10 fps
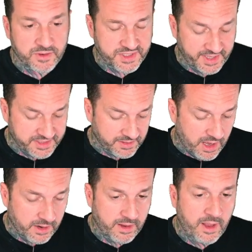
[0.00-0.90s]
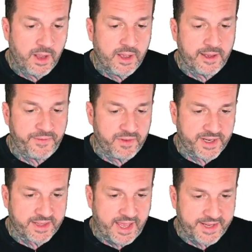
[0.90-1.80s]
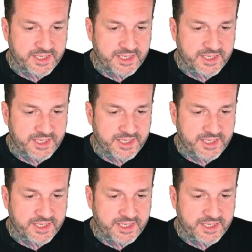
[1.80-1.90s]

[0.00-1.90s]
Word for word: urge things along. If we look at the